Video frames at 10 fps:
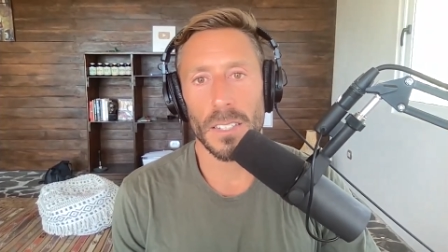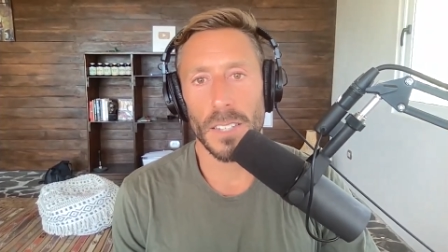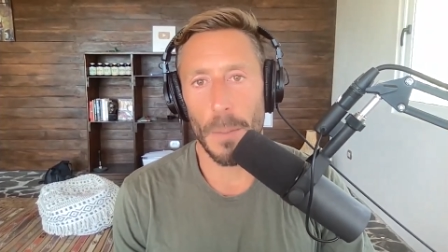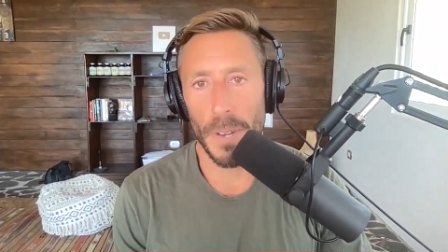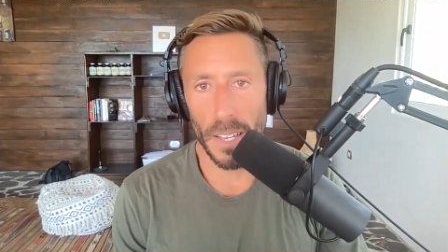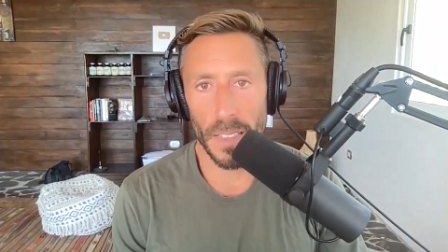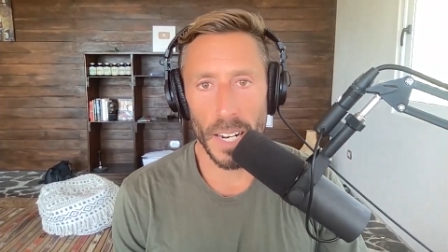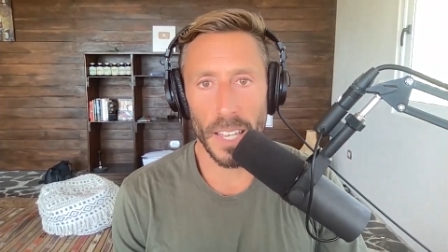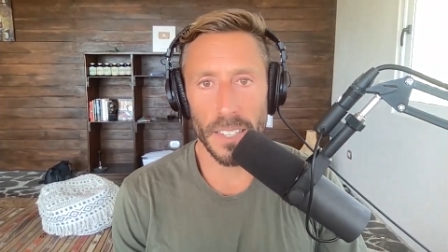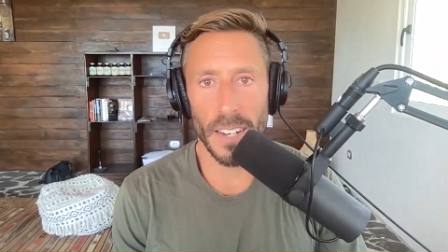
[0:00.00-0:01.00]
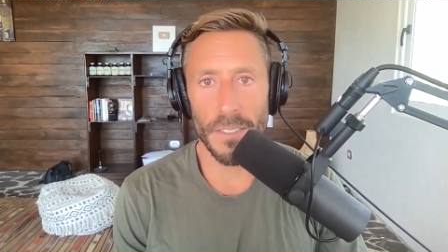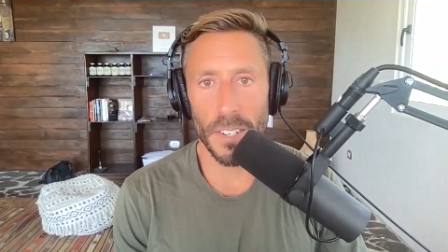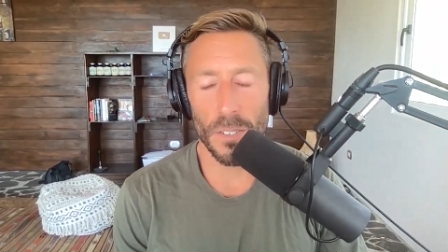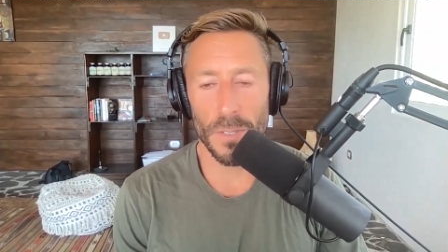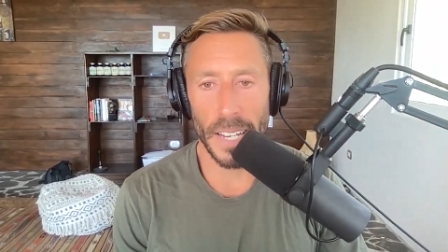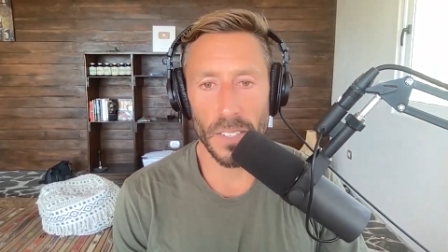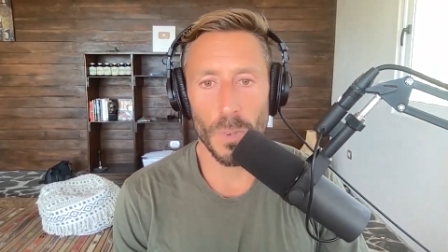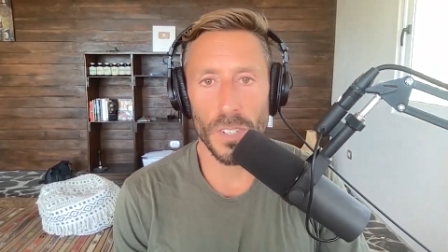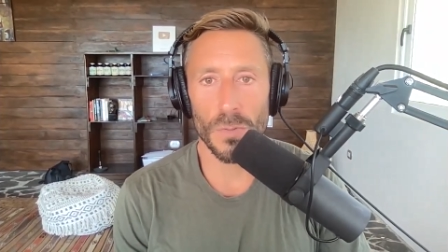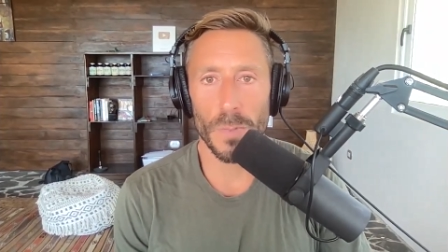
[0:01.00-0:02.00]
topic that I'd like to dive into next,
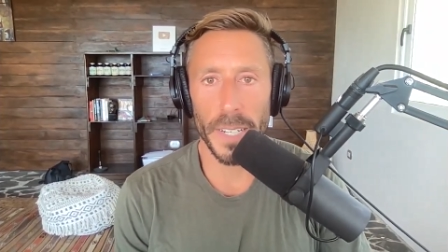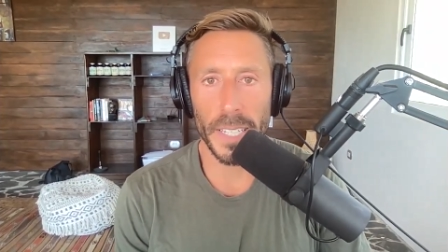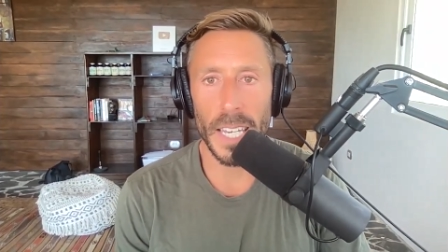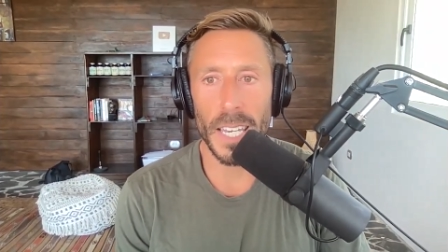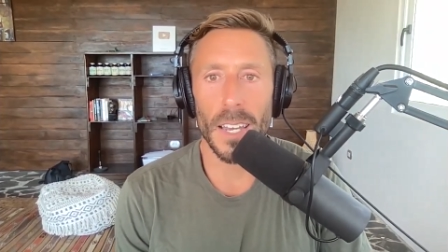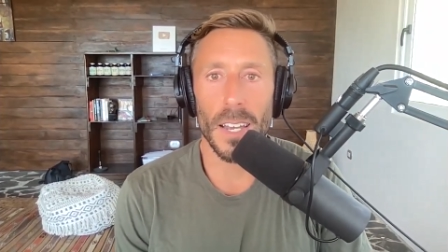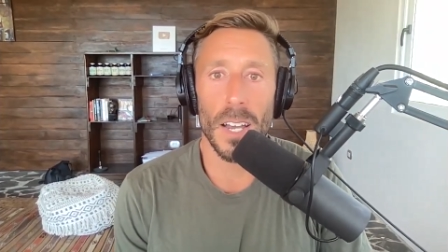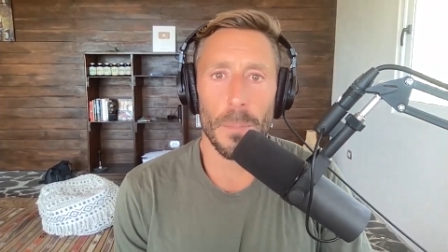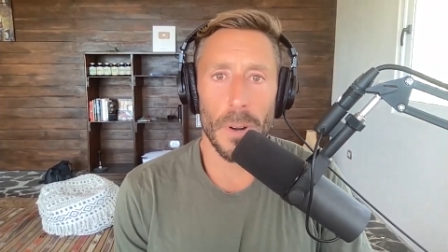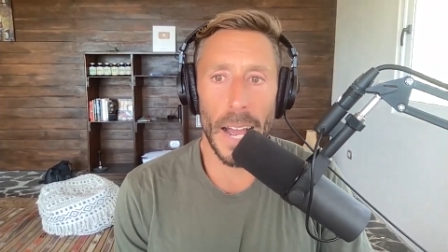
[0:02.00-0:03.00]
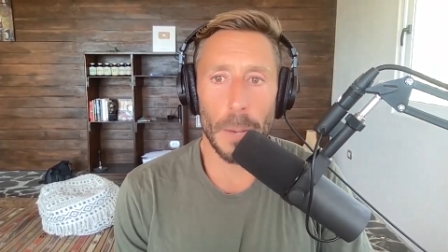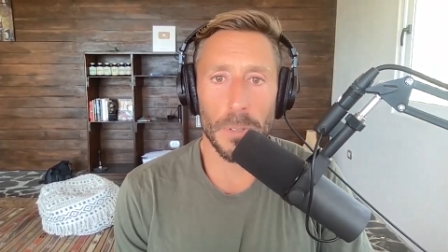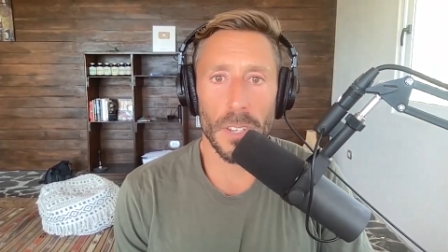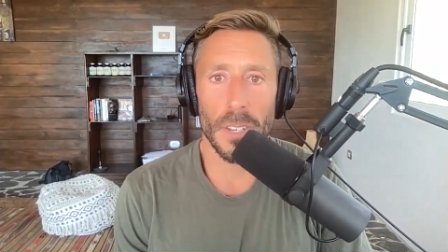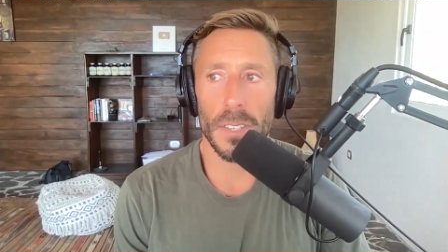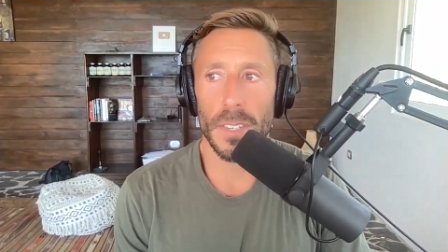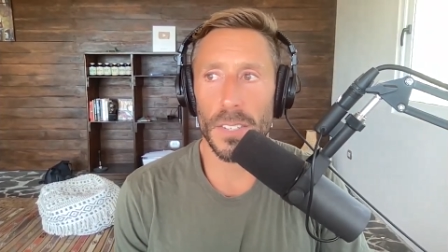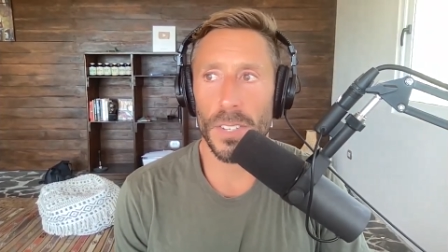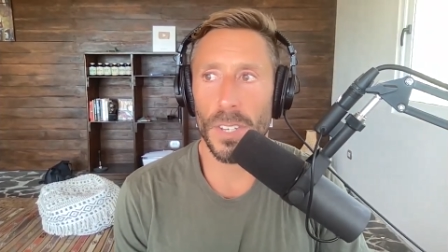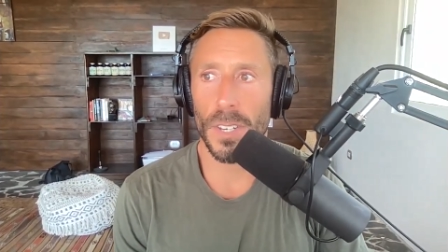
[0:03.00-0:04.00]
which is really perhaps
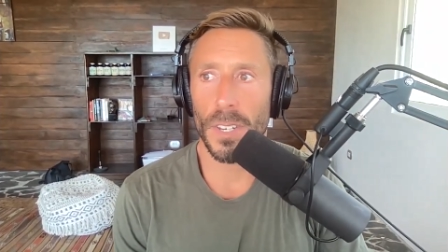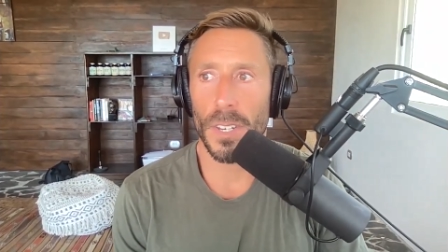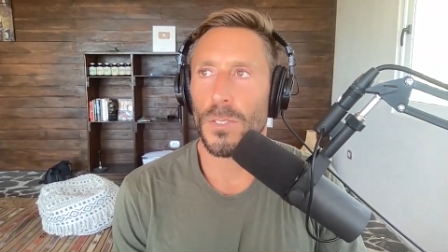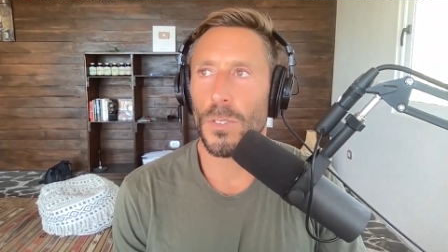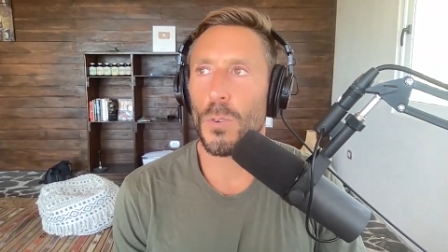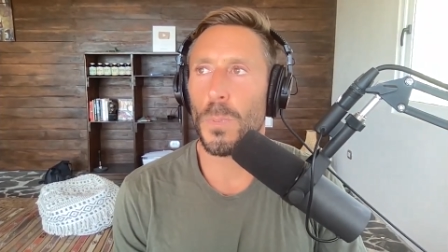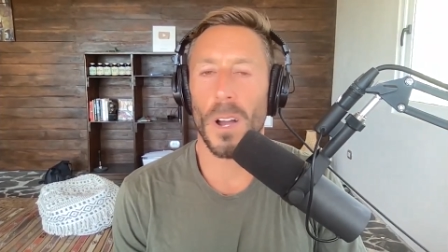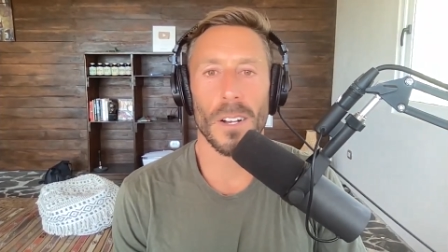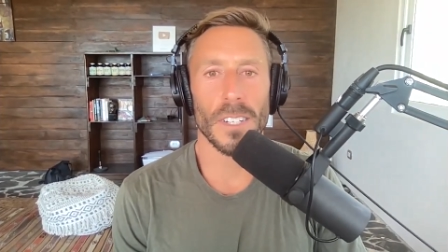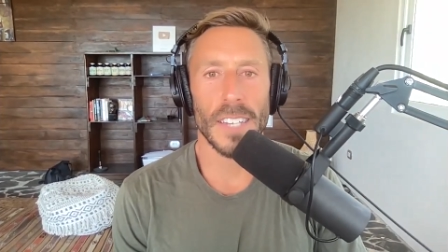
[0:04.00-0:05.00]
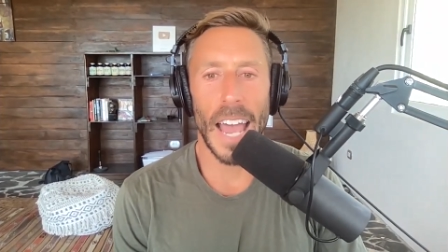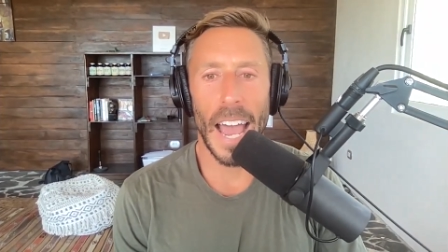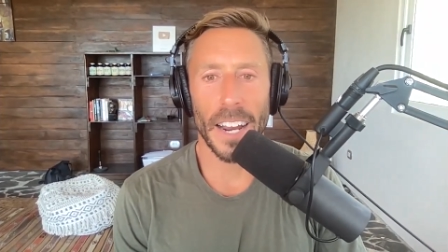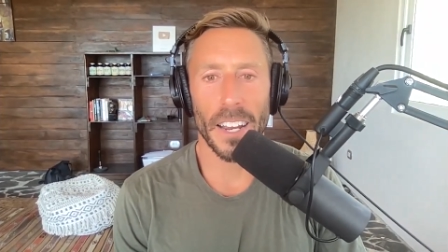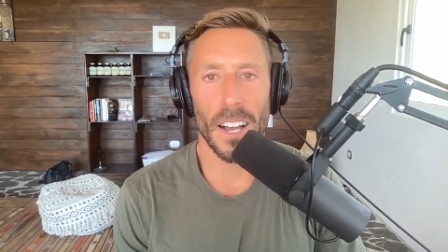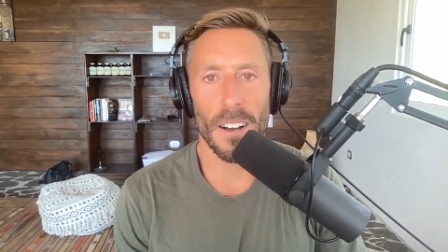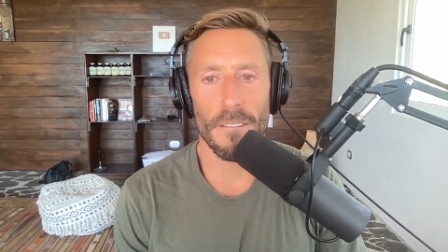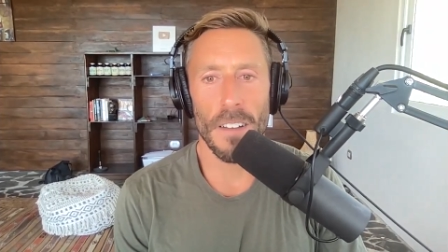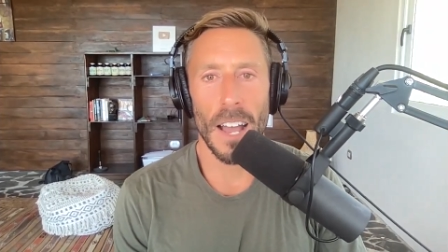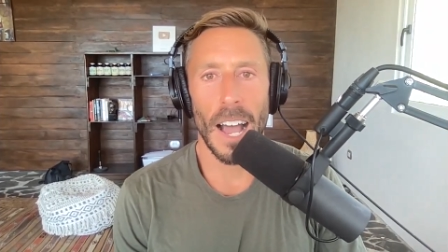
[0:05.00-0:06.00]
this two pronged attack
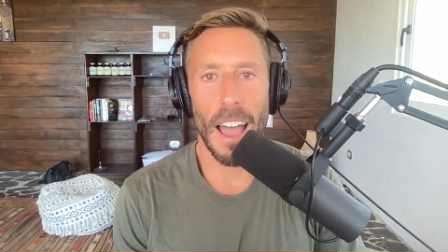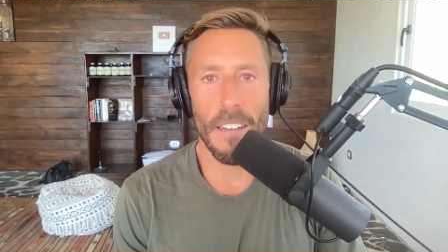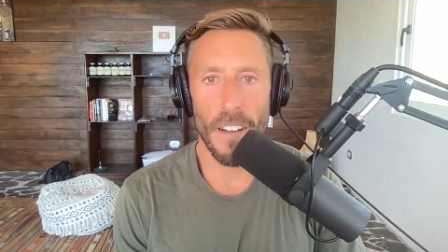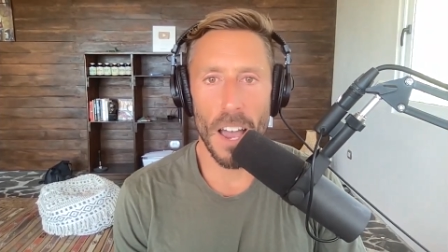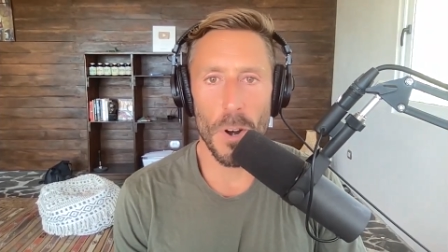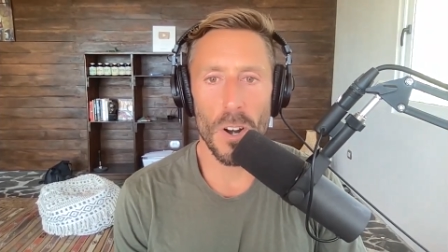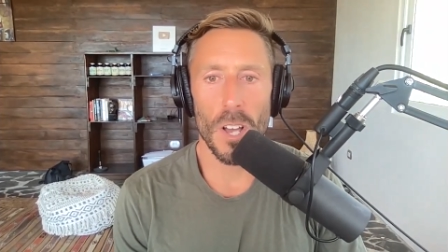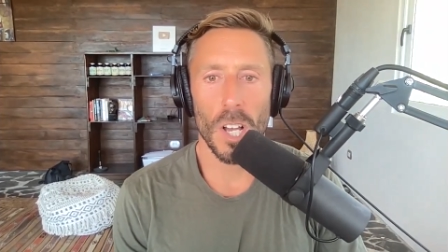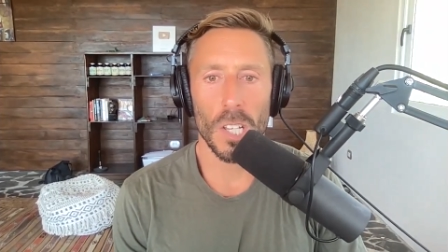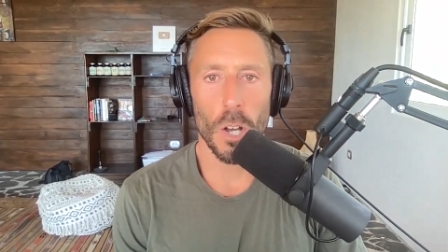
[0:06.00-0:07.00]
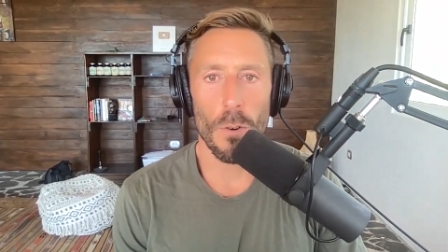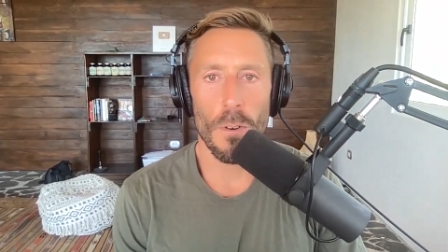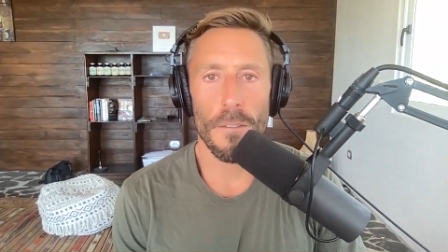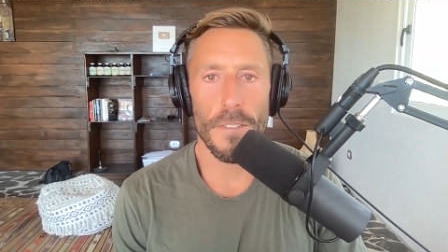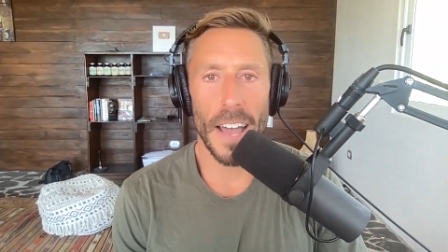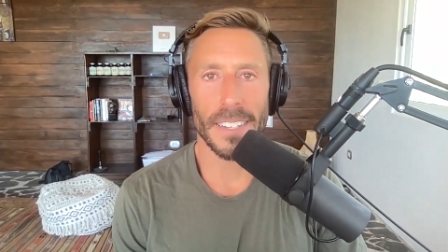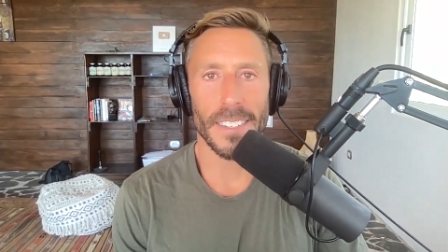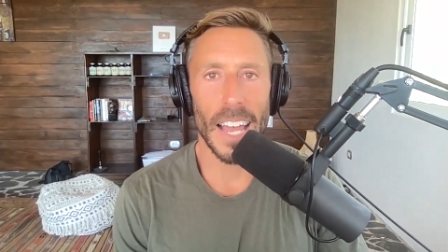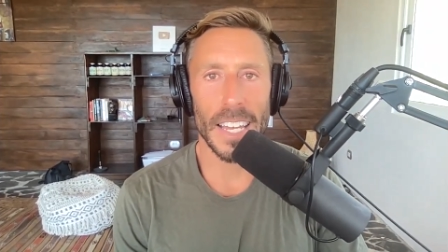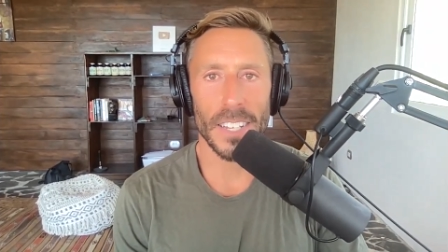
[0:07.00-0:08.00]
of high fiber, low fat
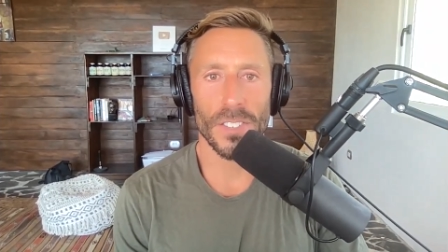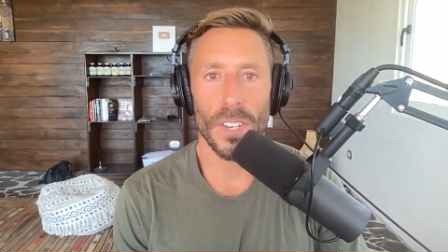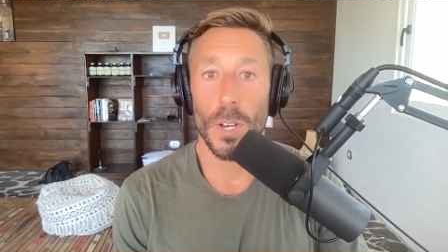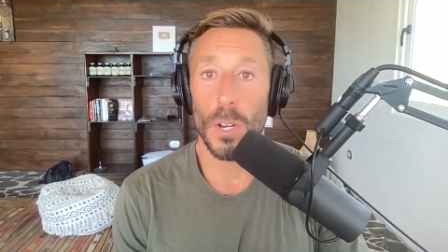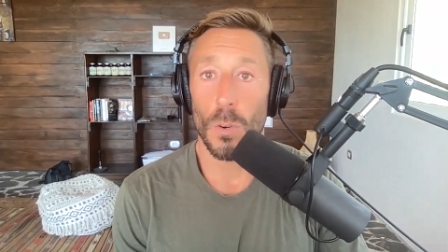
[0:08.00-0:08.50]
diets,